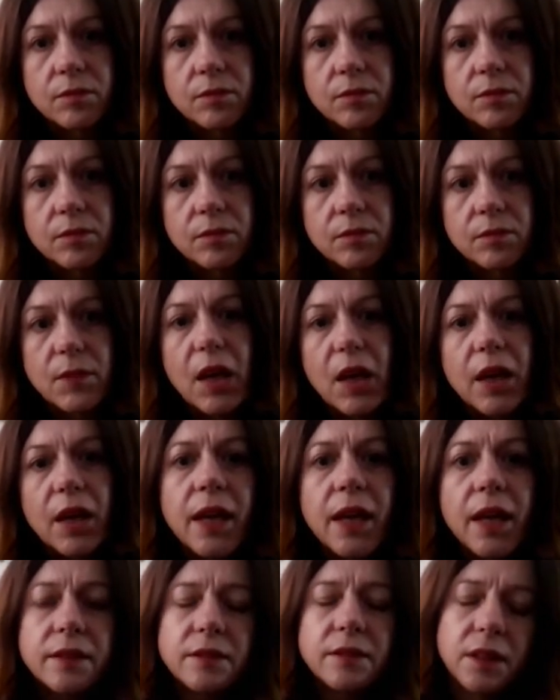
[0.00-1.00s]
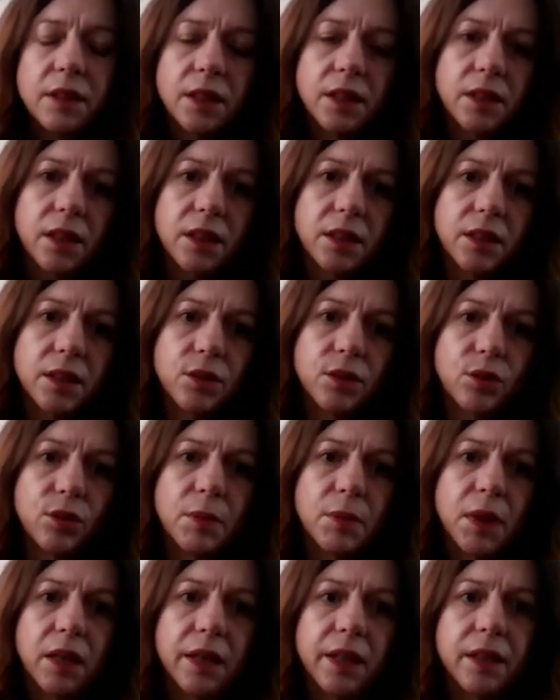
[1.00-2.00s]
Yes, I think all
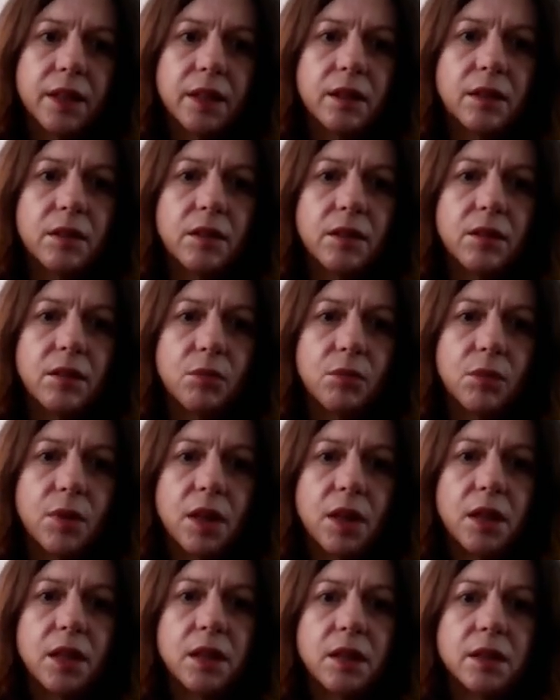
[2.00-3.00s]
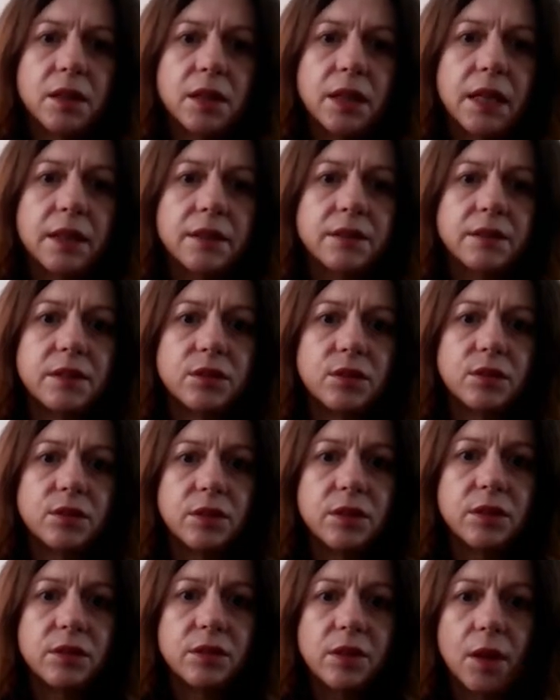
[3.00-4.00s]
my work has this
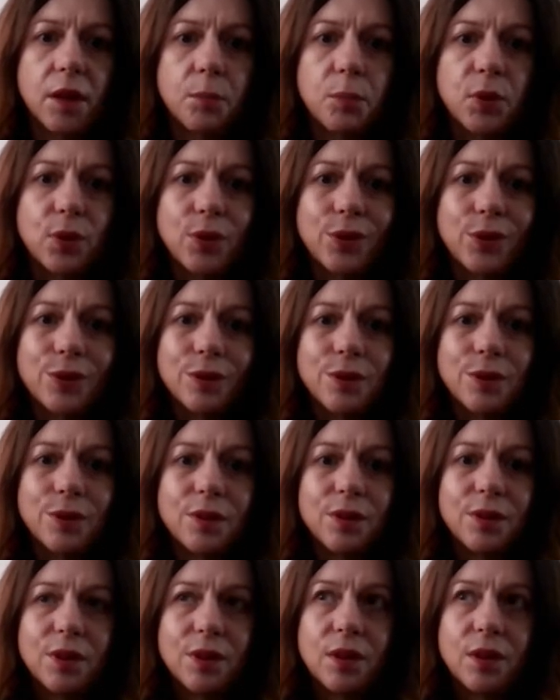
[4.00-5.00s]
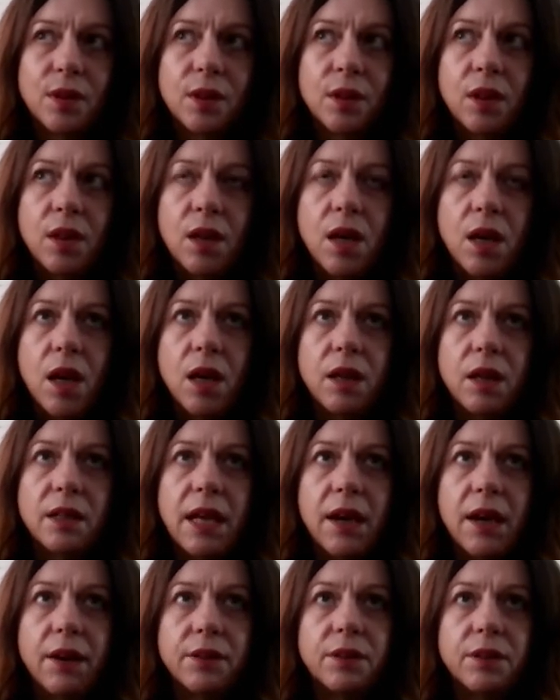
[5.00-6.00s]
sort of double
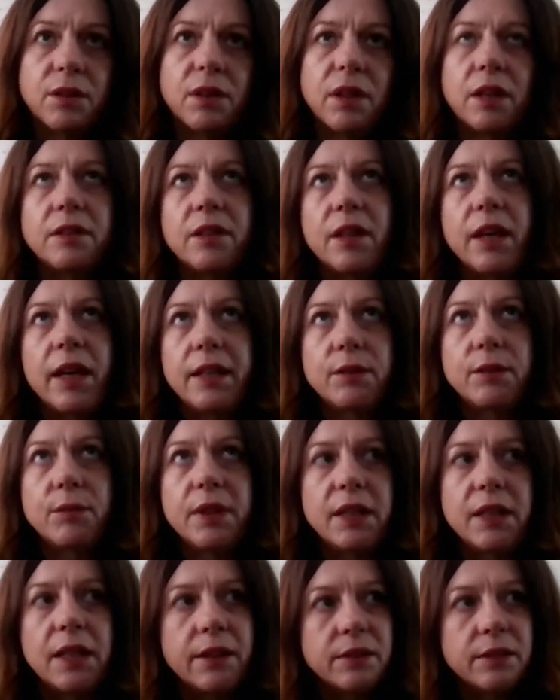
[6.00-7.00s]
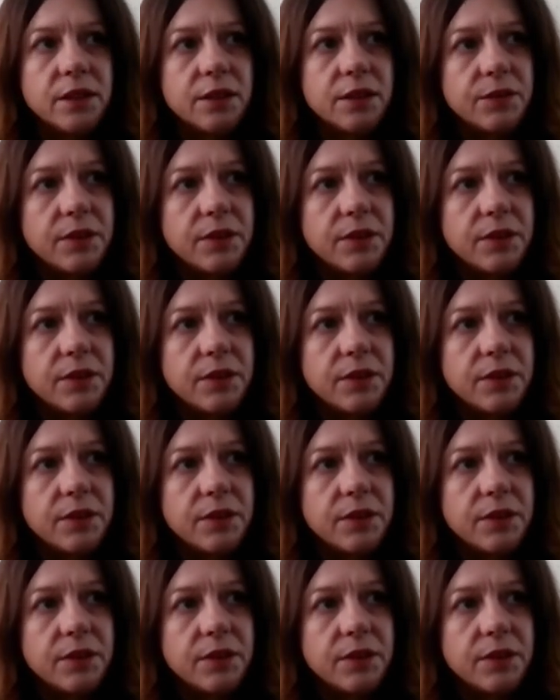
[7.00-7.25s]
narrative. I hate the word narrative.